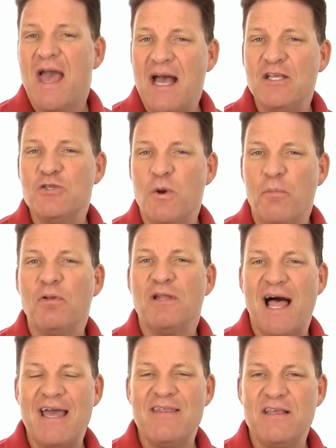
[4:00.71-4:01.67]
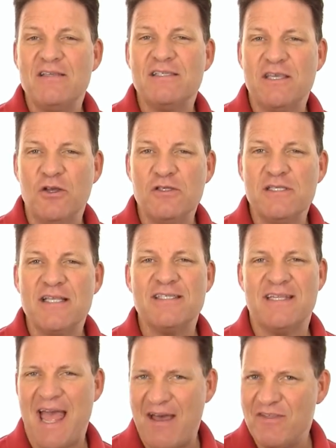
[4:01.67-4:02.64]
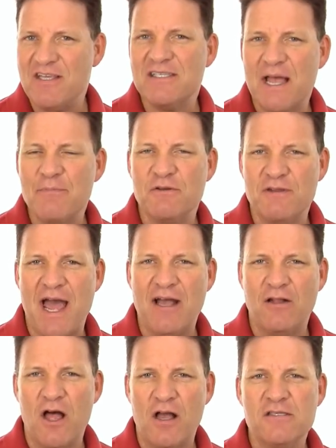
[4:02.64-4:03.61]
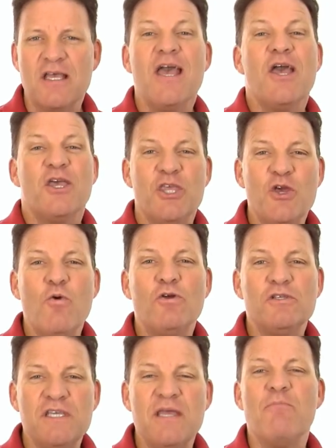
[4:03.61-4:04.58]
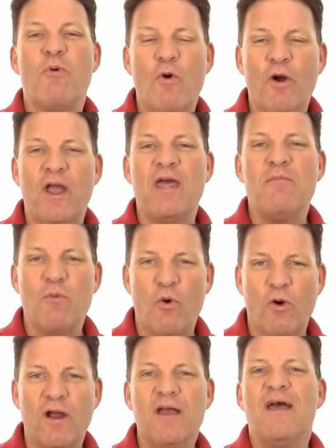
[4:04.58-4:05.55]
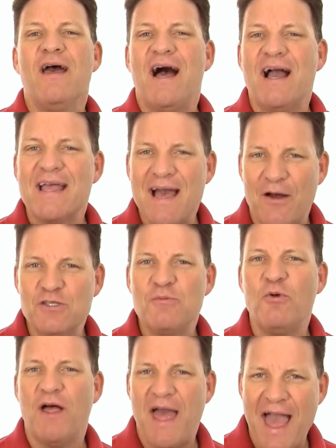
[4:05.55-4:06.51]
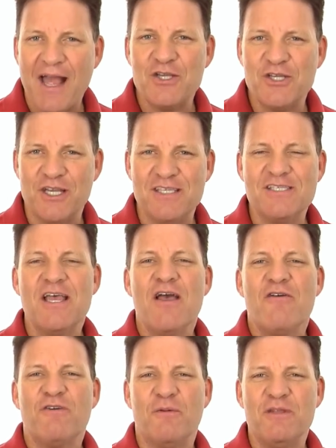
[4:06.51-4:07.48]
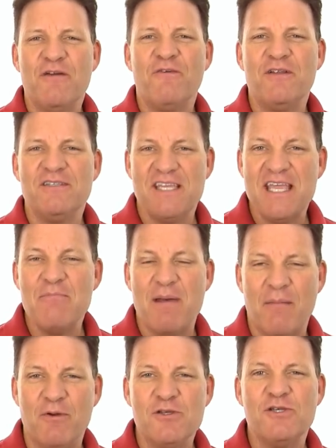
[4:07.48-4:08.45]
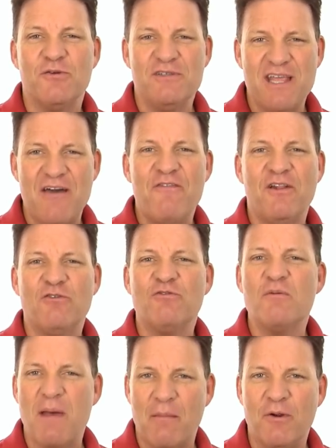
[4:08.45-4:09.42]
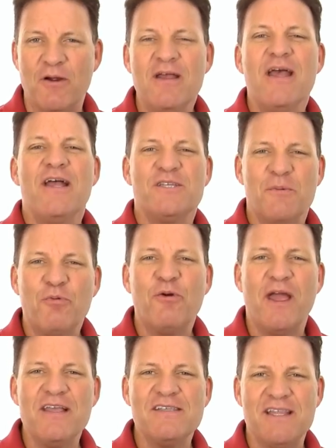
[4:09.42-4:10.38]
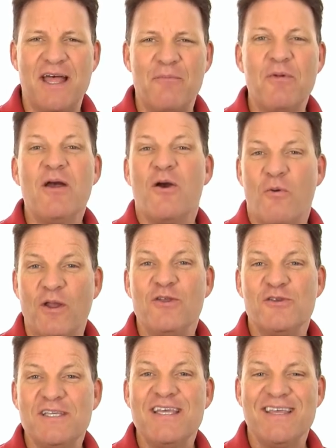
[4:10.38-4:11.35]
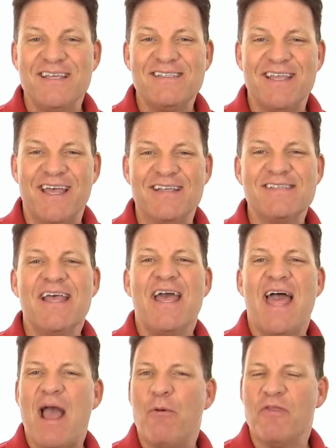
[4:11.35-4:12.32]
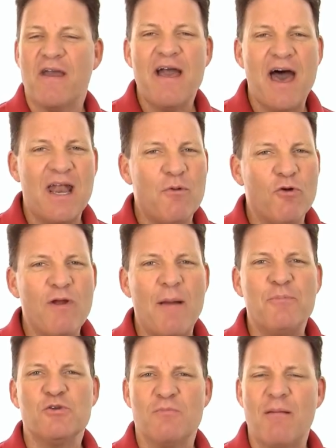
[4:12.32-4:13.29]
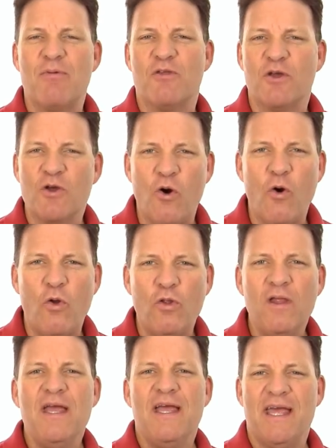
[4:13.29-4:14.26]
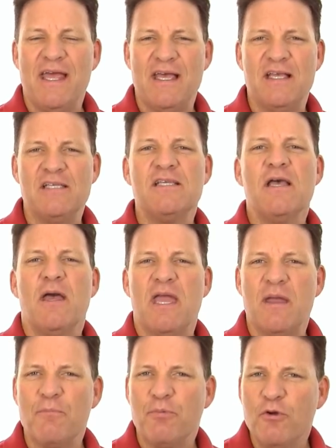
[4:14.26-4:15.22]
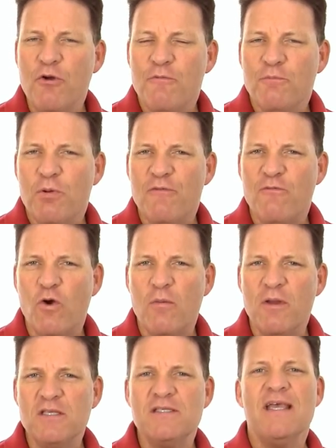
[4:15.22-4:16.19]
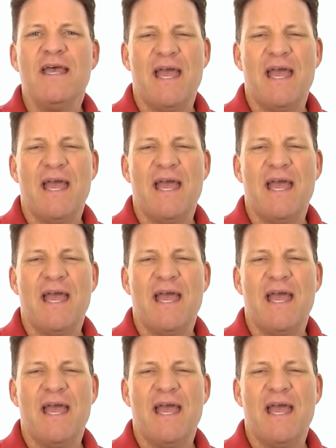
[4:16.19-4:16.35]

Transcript: as you apply these skill sets and have these types of dialogues, you will see more and more accountable actions from different team members. So definitely remember to praise them when you see these things. And with accountable reps, remember the goal is improved performance